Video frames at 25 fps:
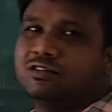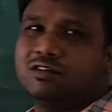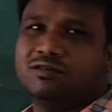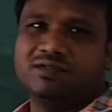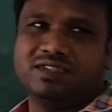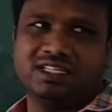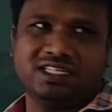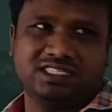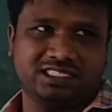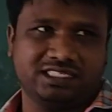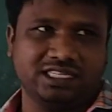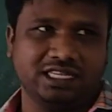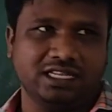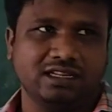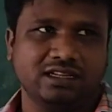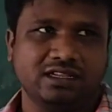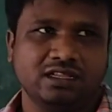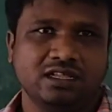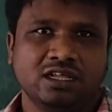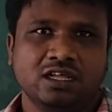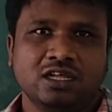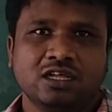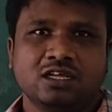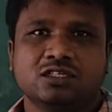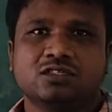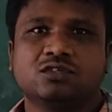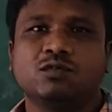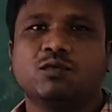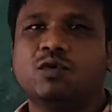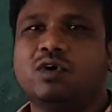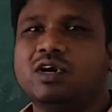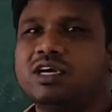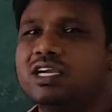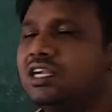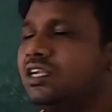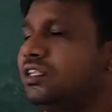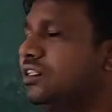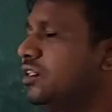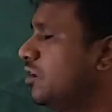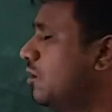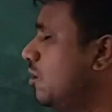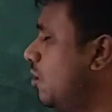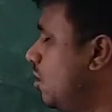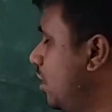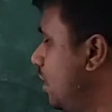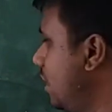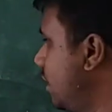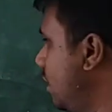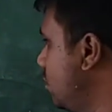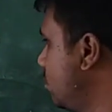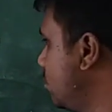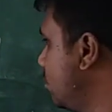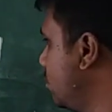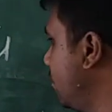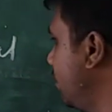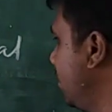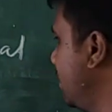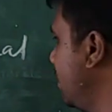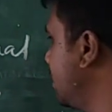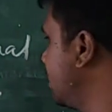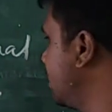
of the cell. So, what are the contents of the